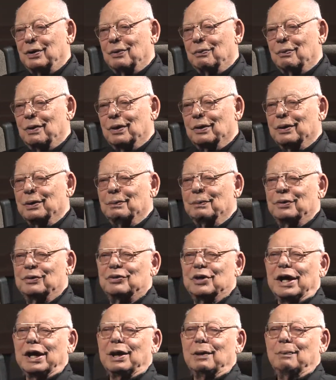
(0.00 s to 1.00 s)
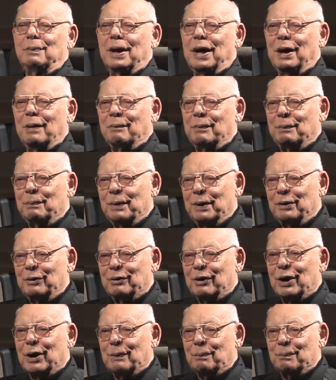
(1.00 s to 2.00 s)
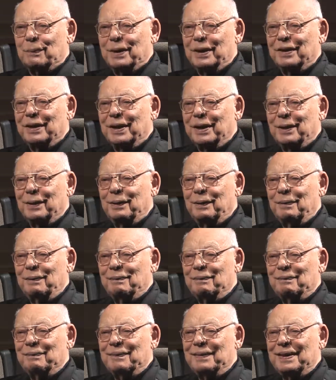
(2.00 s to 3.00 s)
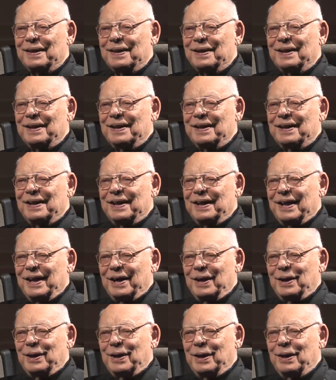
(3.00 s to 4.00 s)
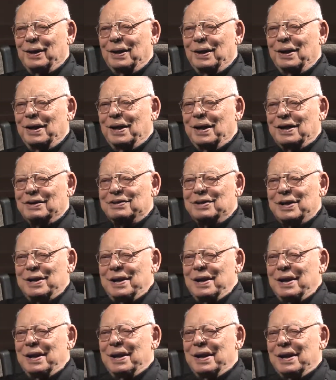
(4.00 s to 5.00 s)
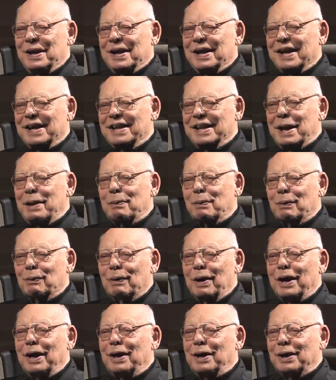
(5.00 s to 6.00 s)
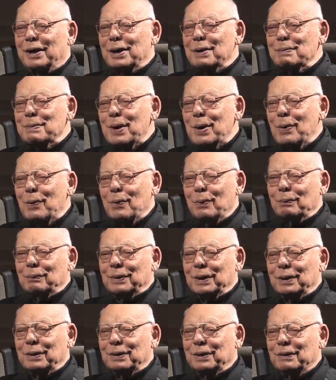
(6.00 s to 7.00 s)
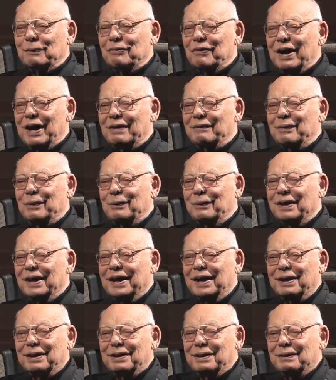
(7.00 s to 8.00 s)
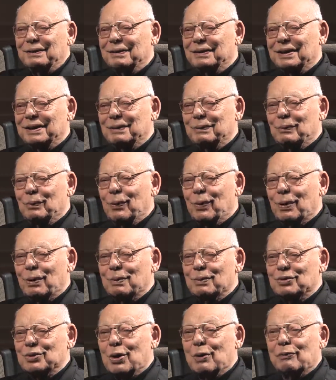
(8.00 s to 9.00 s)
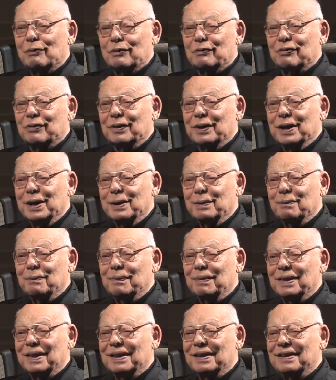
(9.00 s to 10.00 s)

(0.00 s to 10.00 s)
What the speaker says: Well, the second bomb had been dropped by then, and I said, and they were ready to come home. The 509th, the war was over for them.